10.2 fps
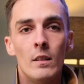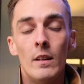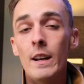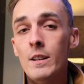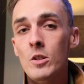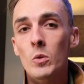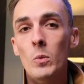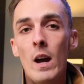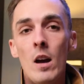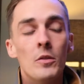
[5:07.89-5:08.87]
Next,
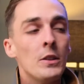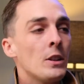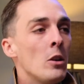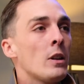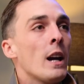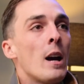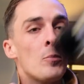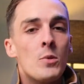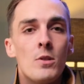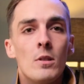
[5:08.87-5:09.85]
we have the toe
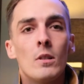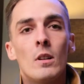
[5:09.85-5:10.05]
caps.